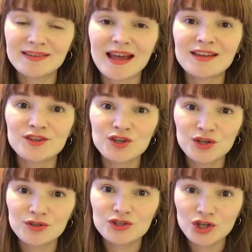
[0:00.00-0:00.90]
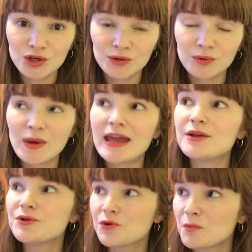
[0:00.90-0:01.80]
It has two
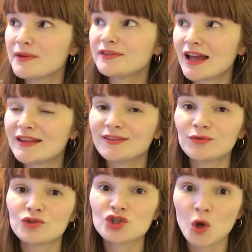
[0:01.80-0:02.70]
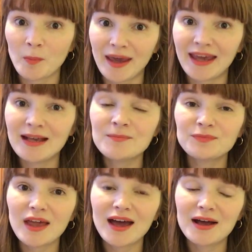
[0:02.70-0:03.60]
enormous tents for shopping,
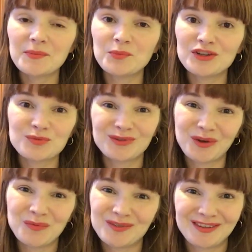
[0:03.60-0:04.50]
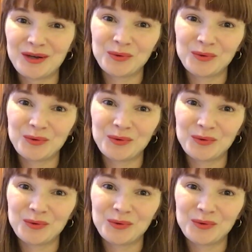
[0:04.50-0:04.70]
which was obviously